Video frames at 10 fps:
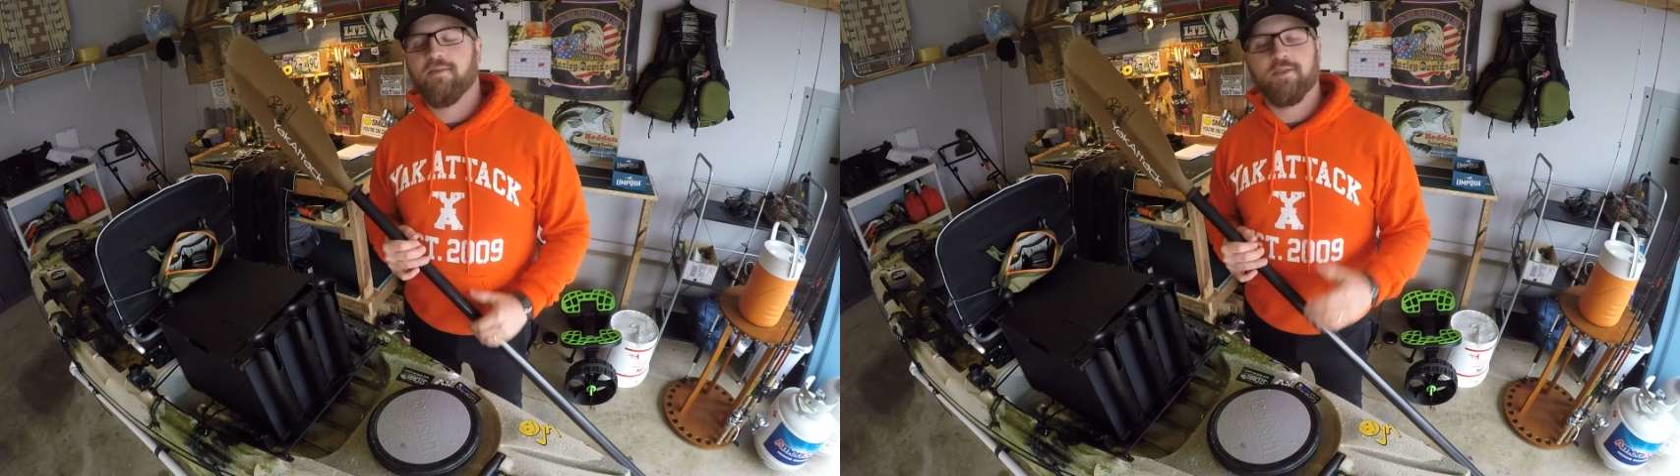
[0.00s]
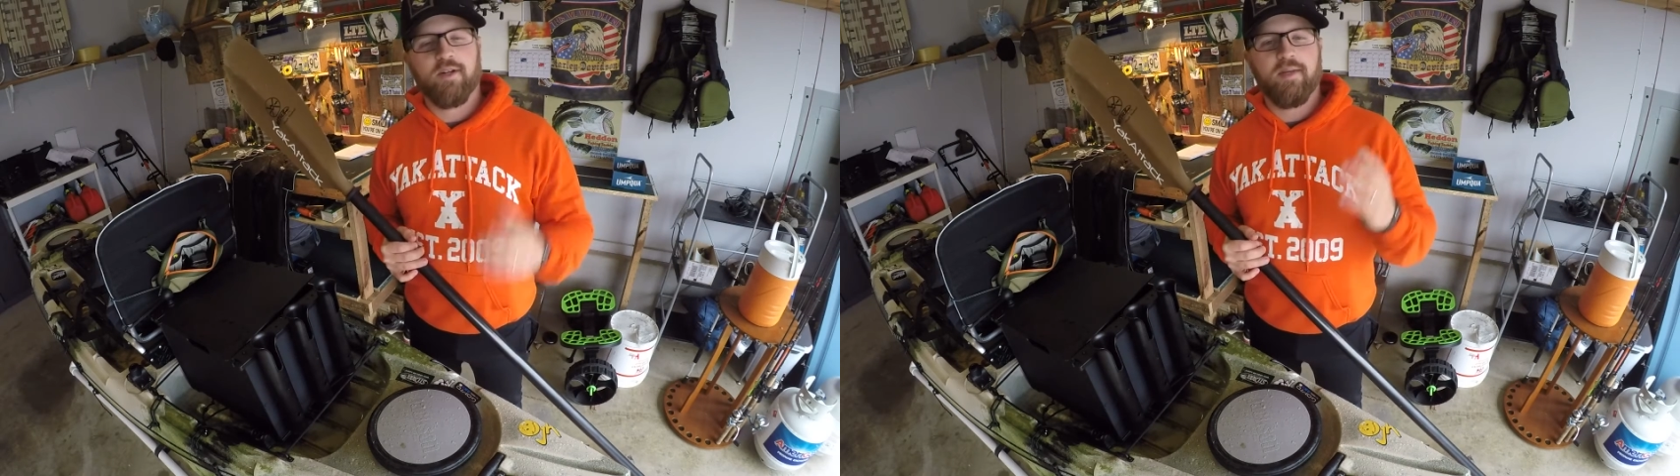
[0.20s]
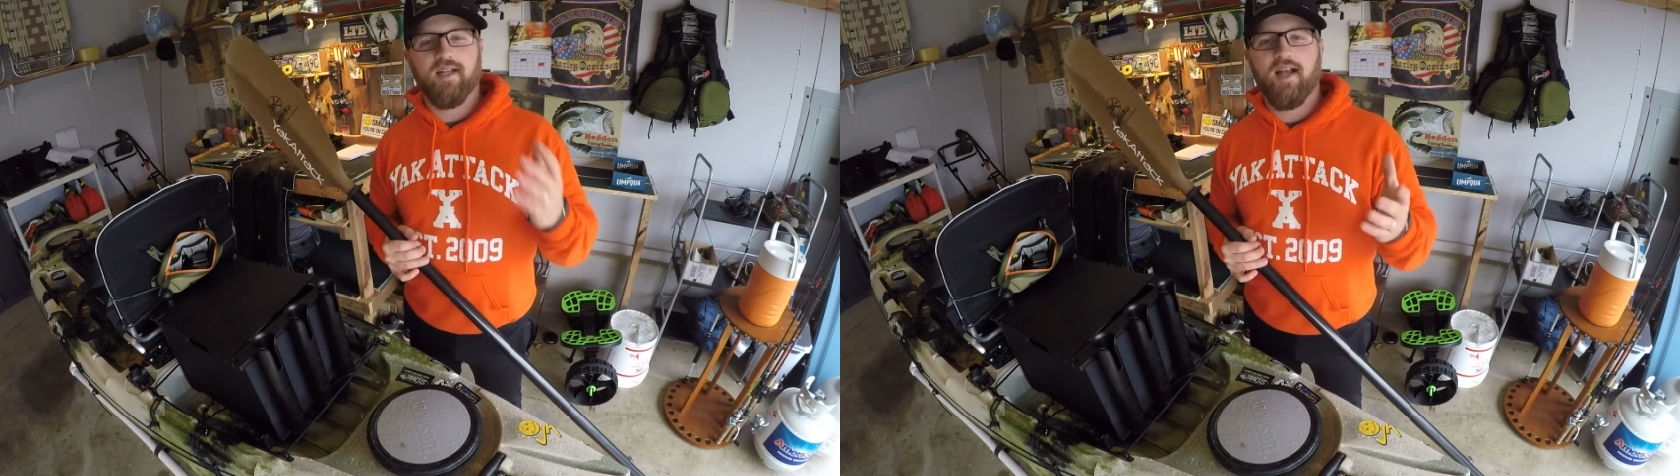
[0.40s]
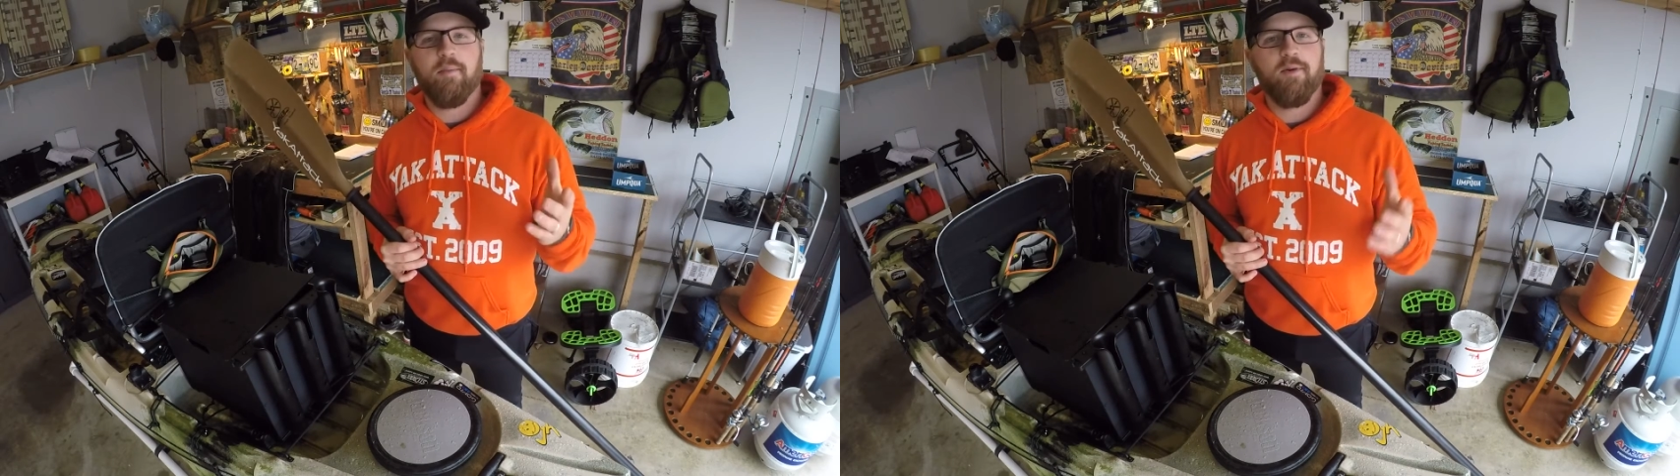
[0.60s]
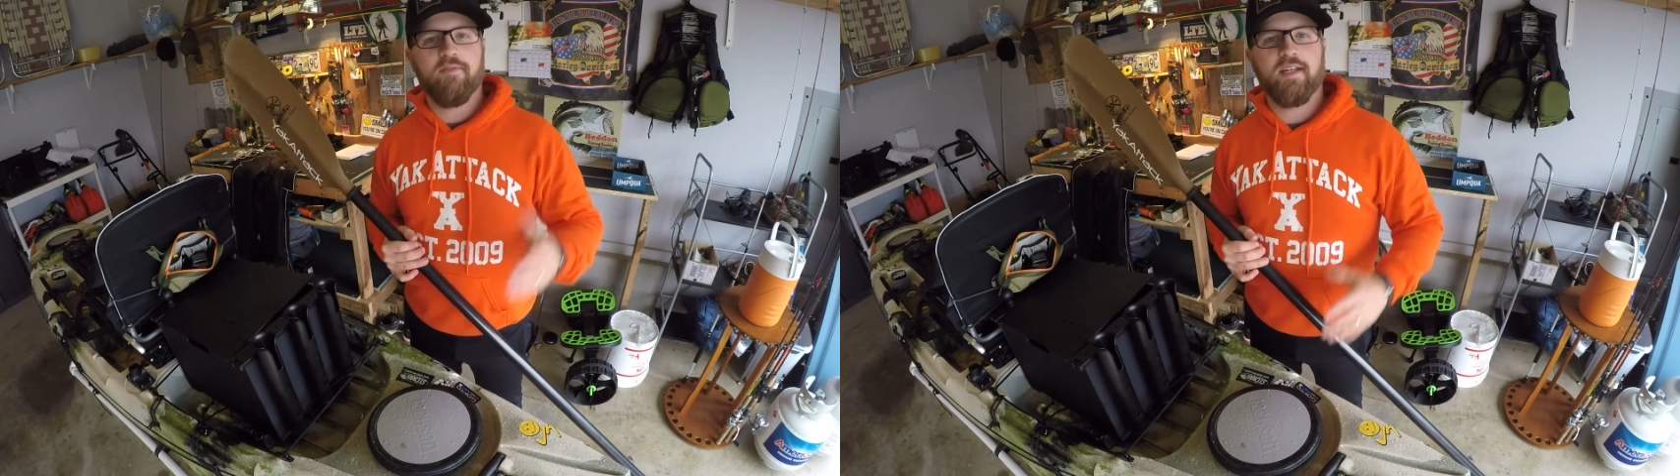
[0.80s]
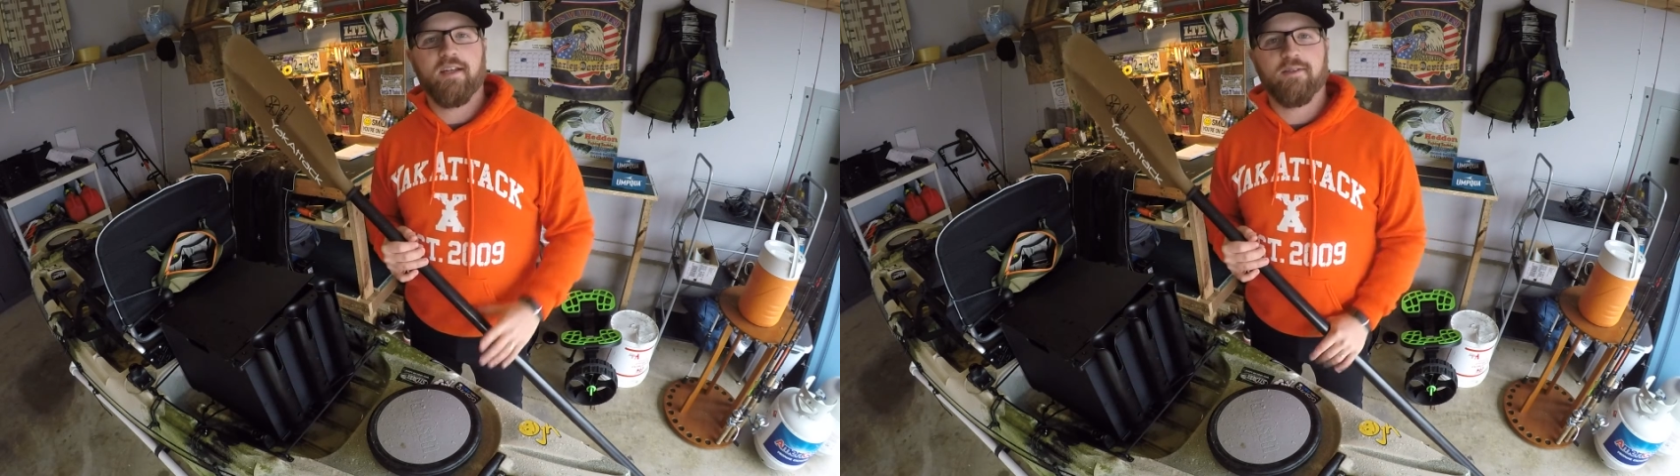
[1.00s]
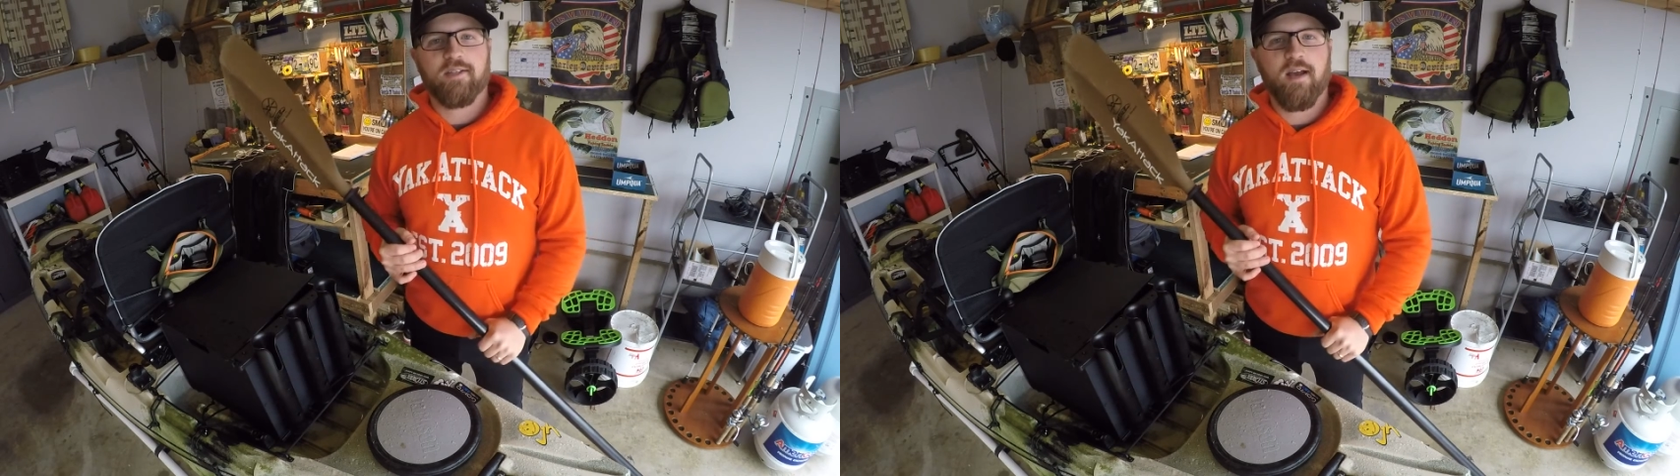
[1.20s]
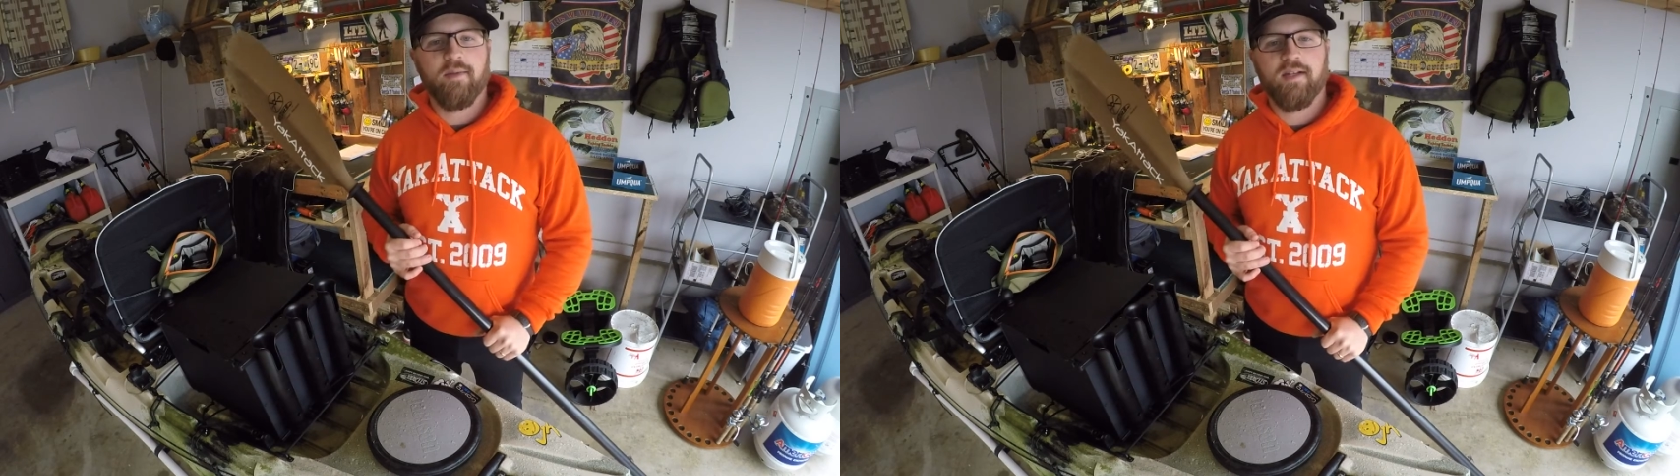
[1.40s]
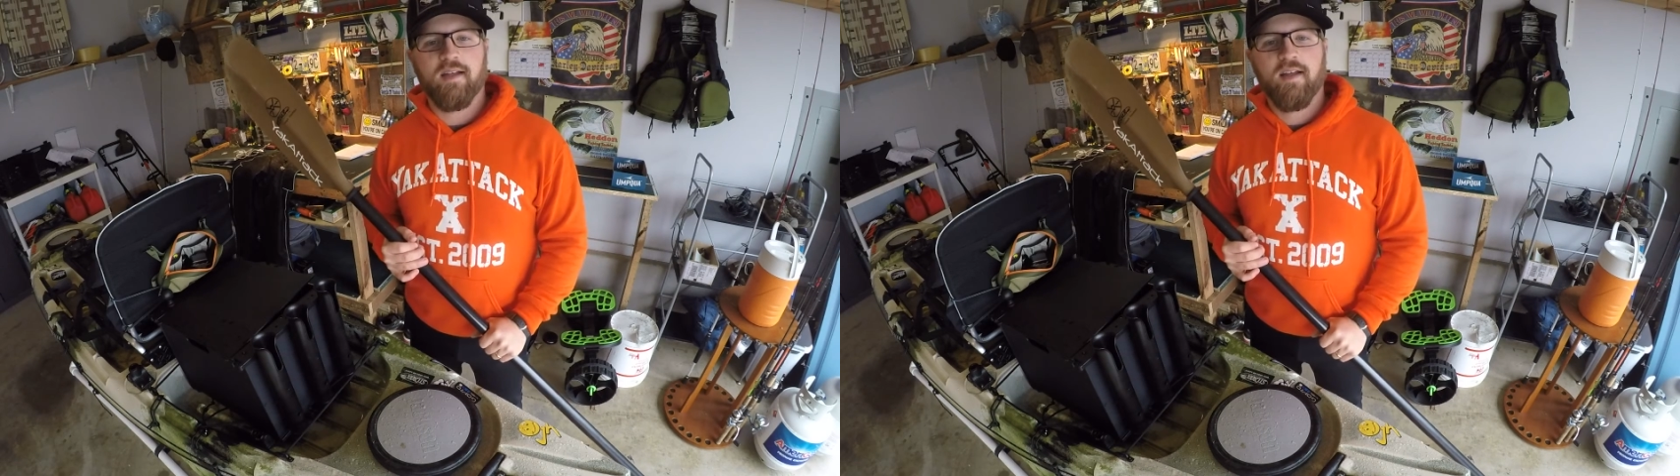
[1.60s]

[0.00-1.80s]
There's going to be a lot more videos coming